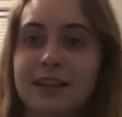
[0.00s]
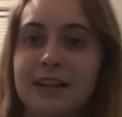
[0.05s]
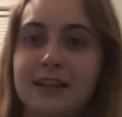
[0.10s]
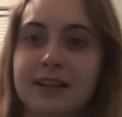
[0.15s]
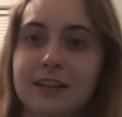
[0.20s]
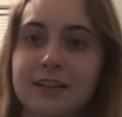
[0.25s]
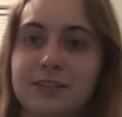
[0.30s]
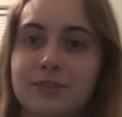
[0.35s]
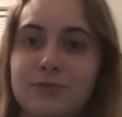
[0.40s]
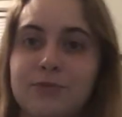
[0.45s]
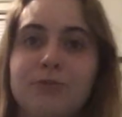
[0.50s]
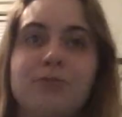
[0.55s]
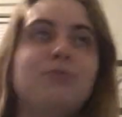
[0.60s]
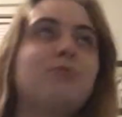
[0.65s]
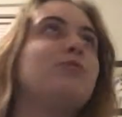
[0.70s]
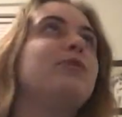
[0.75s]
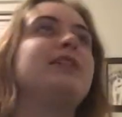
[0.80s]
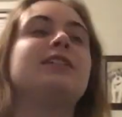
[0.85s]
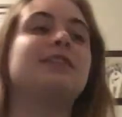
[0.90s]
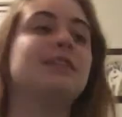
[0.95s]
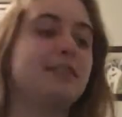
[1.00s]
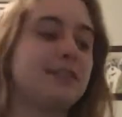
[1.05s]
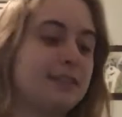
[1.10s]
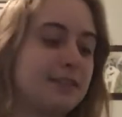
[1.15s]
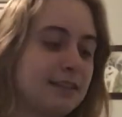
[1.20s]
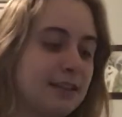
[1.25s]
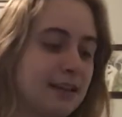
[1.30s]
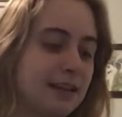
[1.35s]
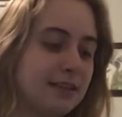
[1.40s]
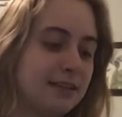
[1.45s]
I got to
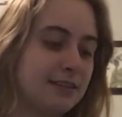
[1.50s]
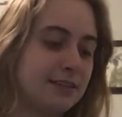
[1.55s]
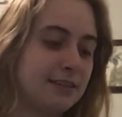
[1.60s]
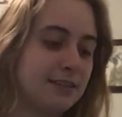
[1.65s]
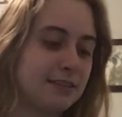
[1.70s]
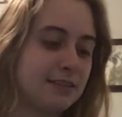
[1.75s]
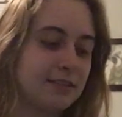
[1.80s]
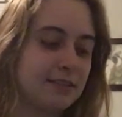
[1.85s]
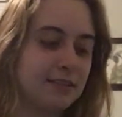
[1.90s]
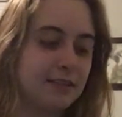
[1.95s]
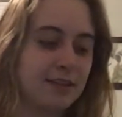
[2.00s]
witness as